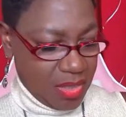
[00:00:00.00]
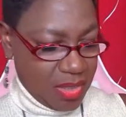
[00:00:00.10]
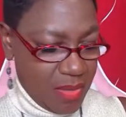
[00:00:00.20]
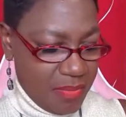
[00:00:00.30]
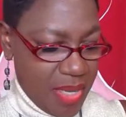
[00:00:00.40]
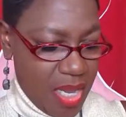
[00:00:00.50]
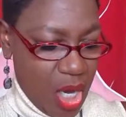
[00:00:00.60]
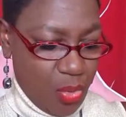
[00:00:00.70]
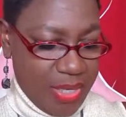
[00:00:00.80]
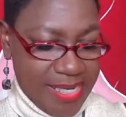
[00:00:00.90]
some
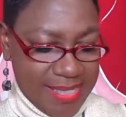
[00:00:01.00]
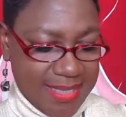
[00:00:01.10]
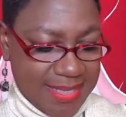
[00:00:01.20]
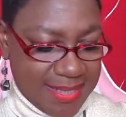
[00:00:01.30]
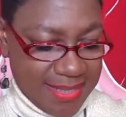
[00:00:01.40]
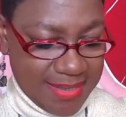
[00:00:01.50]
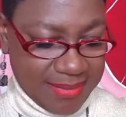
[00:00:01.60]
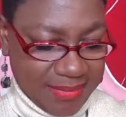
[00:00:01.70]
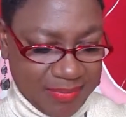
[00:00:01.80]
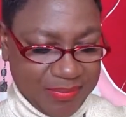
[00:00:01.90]
earrings.
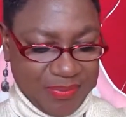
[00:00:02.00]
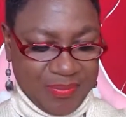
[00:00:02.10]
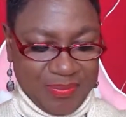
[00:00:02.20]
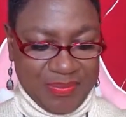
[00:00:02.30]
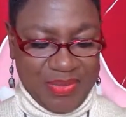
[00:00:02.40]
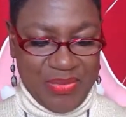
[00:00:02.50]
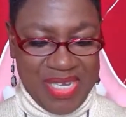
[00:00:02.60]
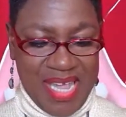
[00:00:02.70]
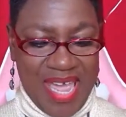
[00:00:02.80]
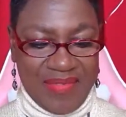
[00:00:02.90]

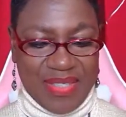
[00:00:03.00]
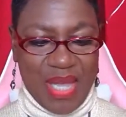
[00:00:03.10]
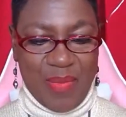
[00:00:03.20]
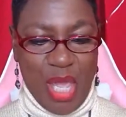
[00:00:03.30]
We have some